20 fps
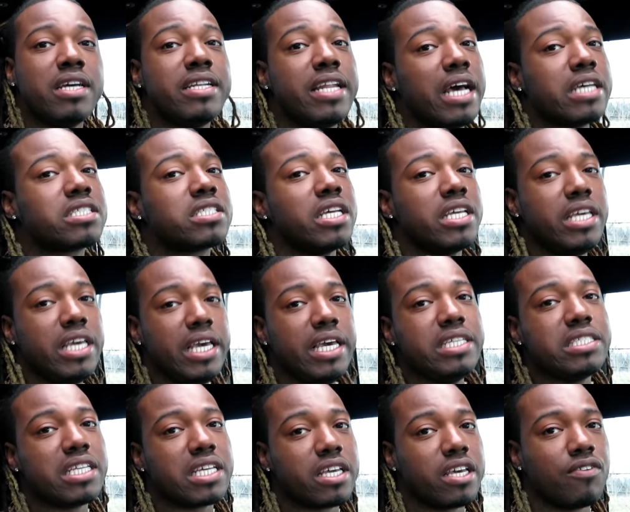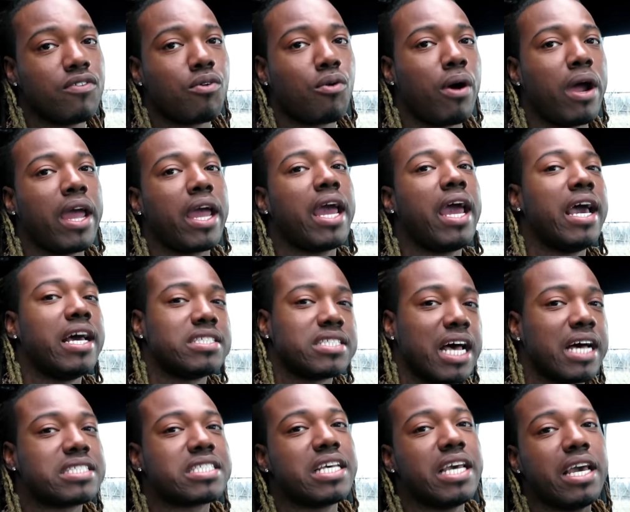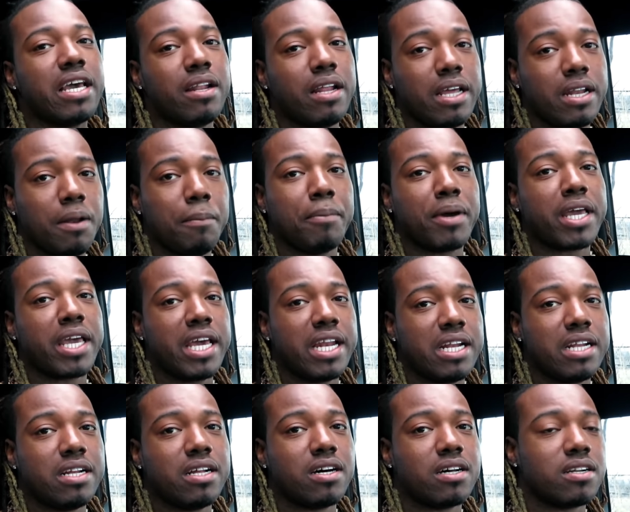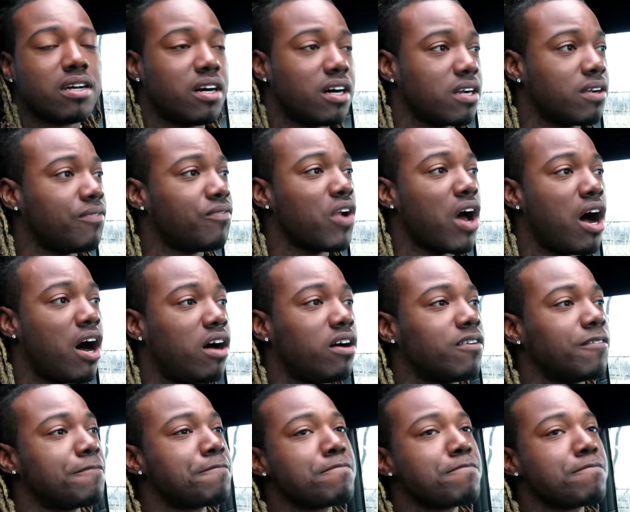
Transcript: That's the Yeezy giveaway, as I said in the beginning of the vlog.